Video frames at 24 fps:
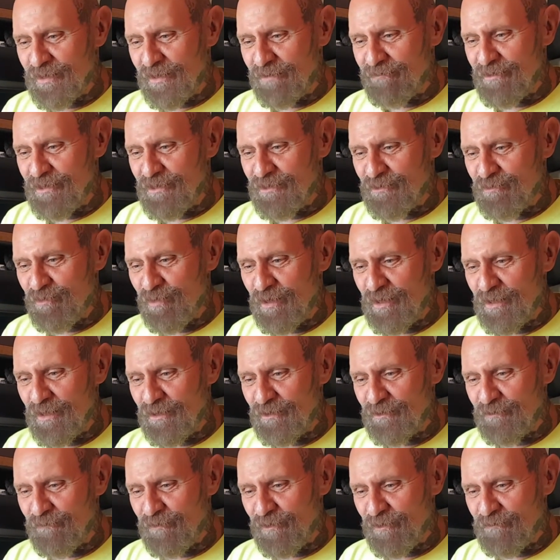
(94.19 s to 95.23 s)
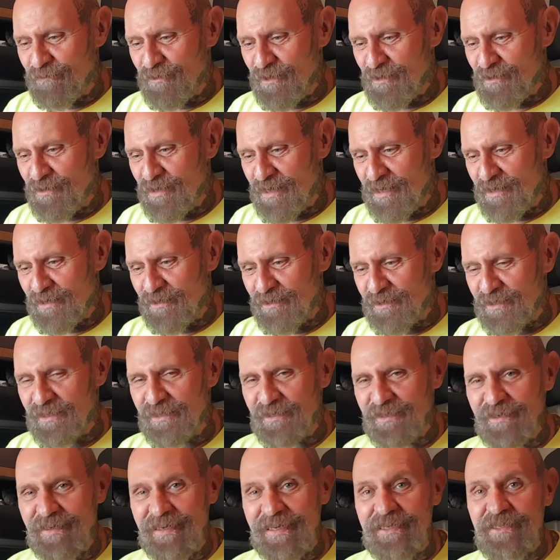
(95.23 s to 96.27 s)
I've used one of those for a few years as
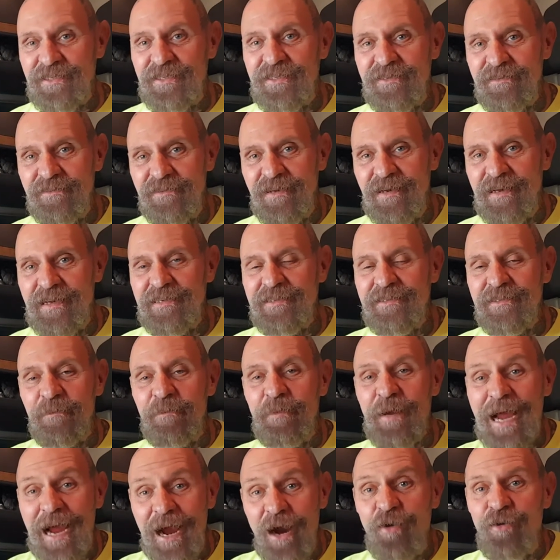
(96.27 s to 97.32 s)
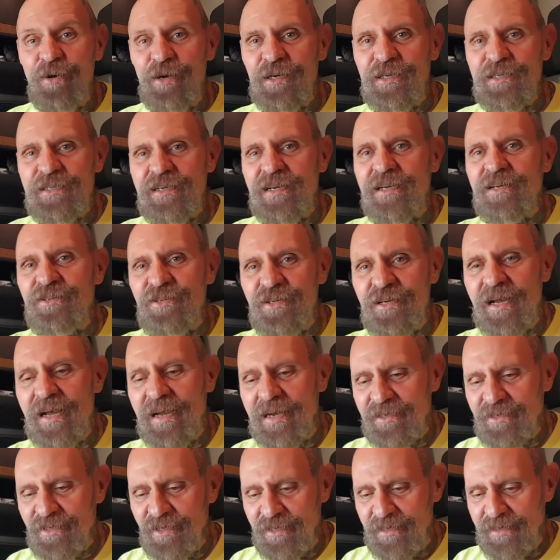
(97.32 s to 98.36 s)
an ex you know, as a power extension,
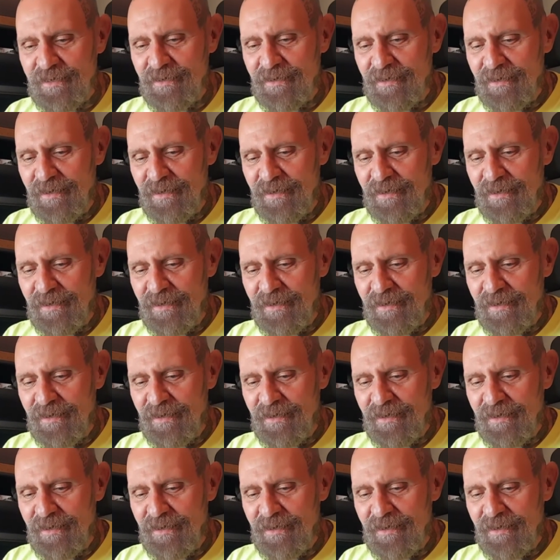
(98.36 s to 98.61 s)
actually.